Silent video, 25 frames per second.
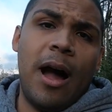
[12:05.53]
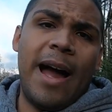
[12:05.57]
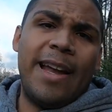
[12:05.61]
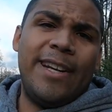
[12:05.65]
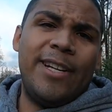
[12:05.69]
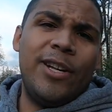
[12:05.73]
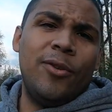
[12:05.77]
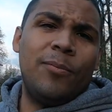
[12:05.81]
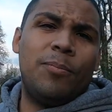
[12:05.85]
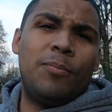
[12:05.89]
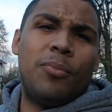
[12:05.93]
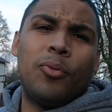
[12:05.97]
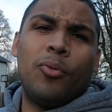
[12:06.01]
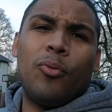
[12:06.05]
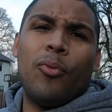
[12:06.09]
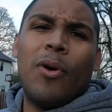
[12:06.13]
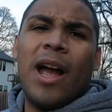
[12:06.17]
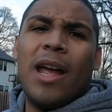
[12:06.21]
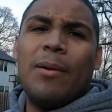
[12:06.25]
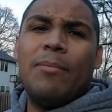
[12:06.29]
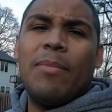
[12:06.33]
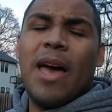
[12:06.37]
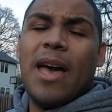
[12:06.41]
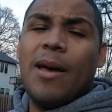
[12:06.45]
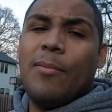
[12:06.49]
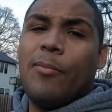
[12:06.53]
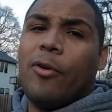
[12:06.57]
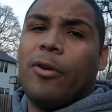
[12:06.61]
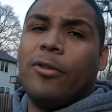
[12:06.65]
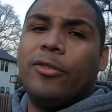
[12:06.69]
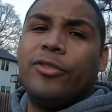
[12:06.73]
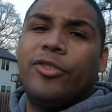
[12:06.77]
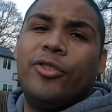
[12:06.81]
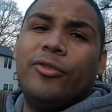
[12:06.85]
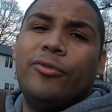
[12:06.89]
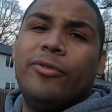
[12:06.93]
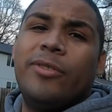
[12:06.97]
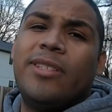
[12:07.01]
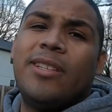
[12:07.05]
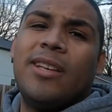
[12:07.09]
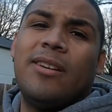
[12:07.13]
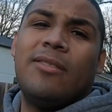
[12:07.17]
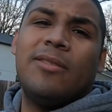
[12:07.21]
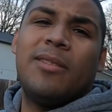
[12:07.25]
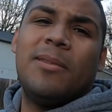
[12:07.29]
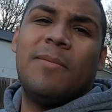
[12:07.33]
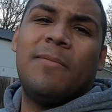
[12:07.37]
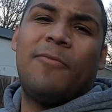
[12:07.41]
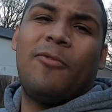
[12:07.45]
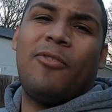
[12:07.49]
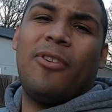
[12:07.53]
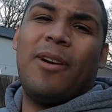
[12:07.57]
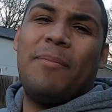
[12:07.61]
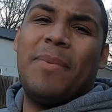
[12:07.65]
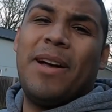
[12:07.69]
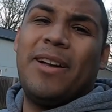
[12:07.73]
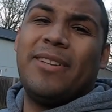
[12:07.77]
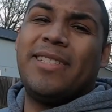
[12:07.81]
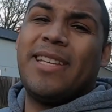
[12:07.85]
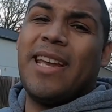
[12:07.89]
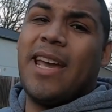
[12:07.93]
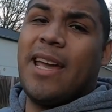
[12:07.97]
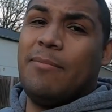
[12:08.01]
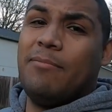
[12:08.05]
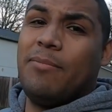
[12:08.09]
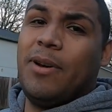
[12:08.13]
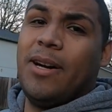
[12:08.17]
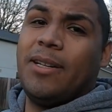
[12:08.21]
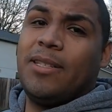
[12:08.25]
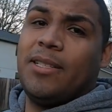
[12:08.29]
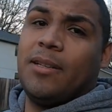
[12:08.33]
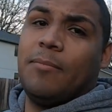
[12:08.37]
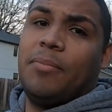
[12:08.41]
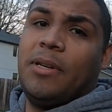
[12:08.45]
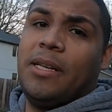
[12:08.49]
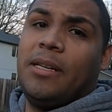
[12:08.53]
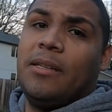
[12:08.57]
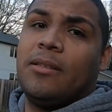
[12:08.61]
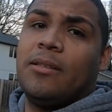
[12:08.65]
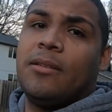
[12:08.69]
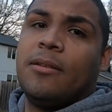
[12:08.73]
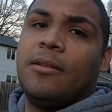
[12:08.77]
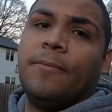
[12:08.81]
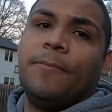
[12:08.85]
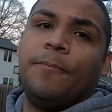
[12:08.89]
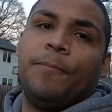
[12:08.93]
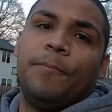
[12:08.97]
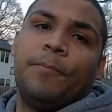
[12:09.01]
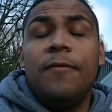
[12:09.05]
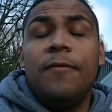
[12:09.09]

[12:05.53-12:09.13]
I know Prime MR2 sells them for about 10 bucks a piece.